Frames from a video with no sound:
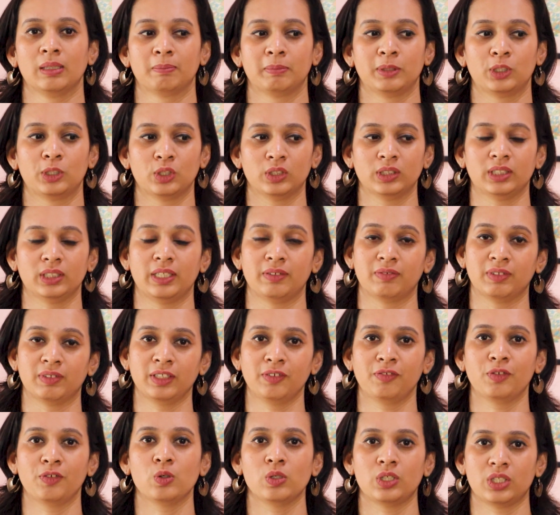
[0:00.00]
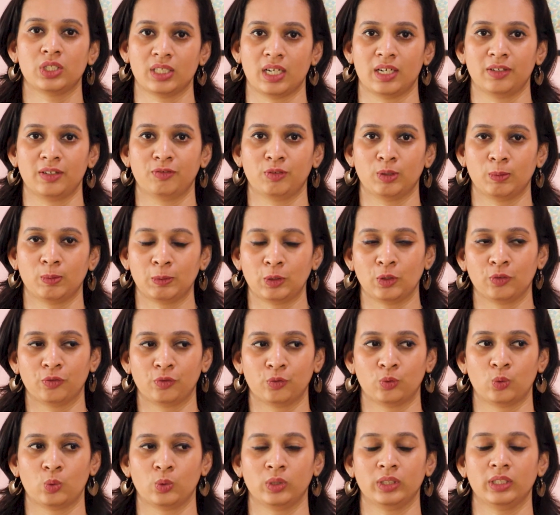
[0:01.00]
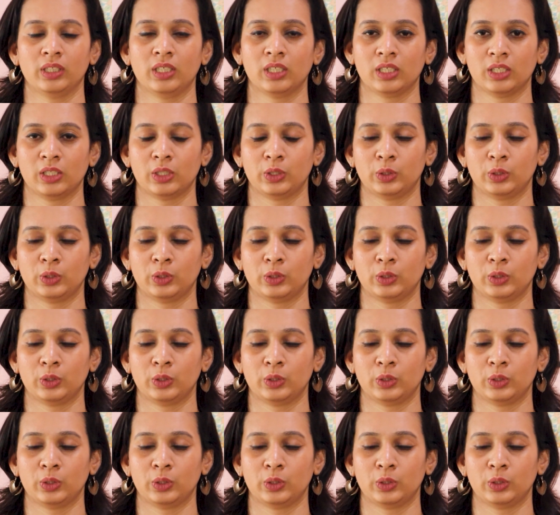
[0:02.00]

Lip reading: Because even if you start from your phone,